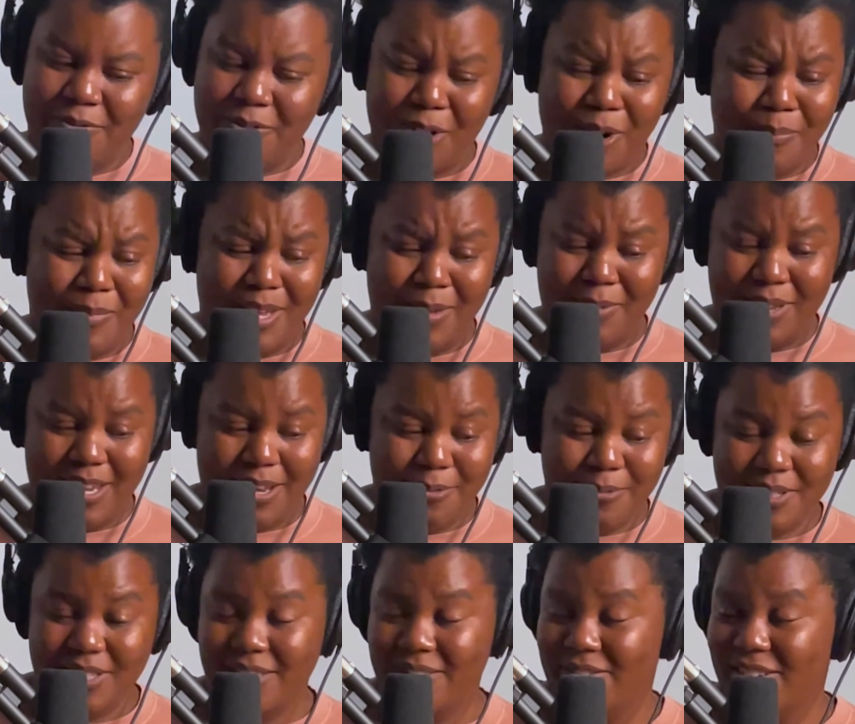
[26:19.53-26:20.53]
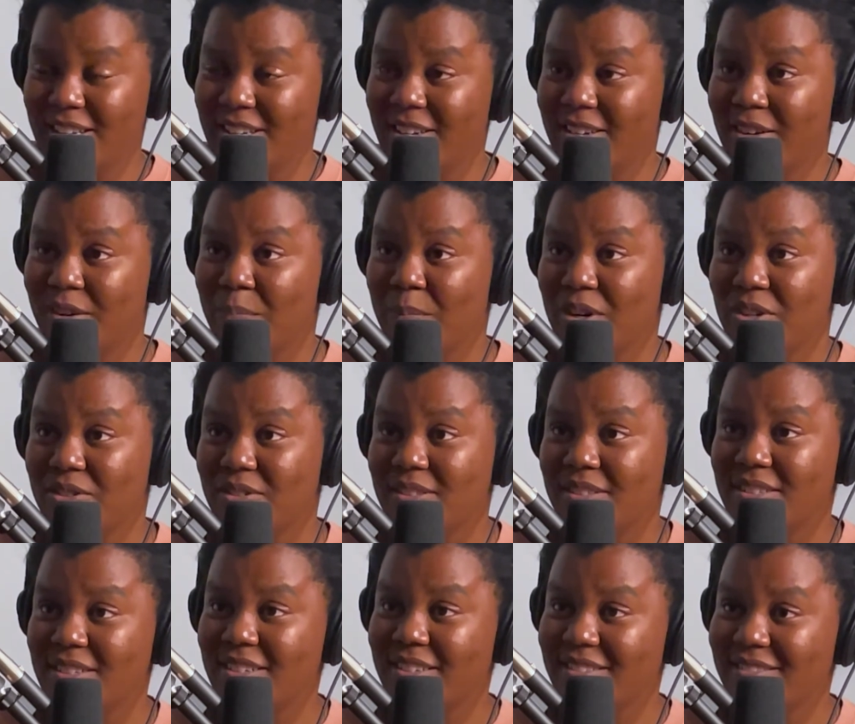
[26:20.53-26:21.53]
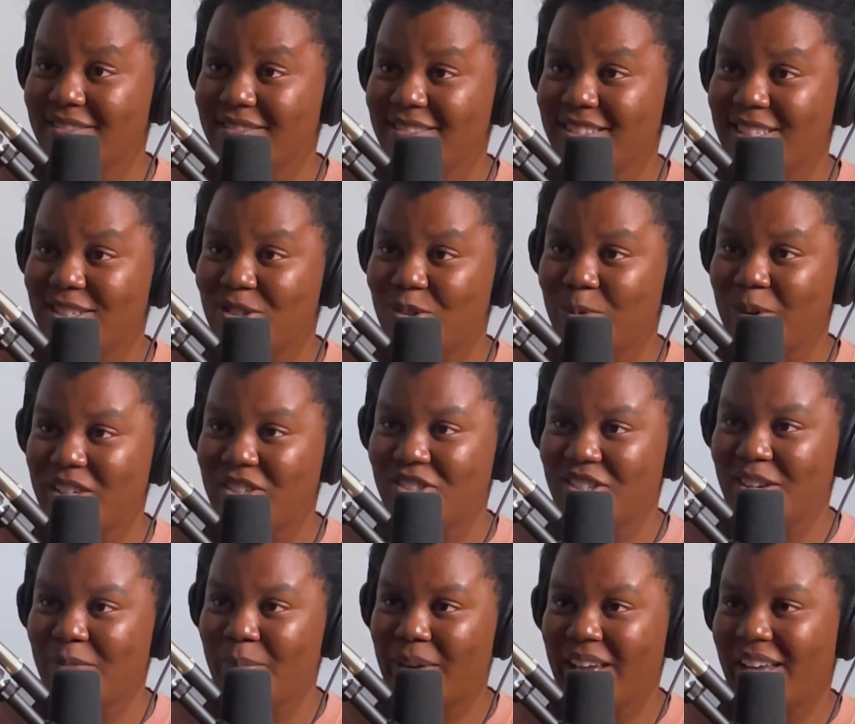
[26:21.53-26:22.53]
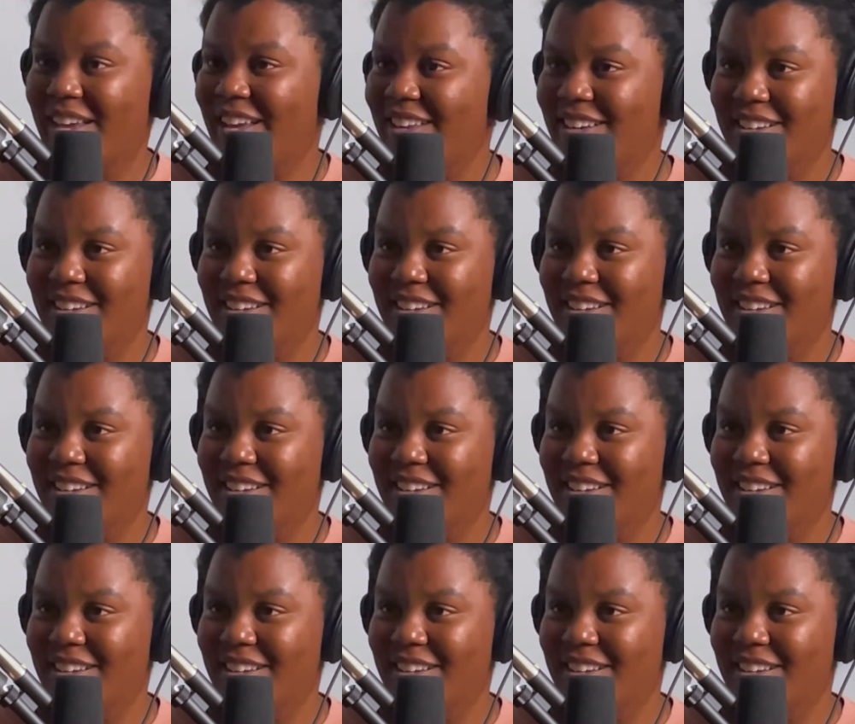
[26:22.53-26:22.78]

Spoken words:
Or maybe I was living in an emergency situation in my head,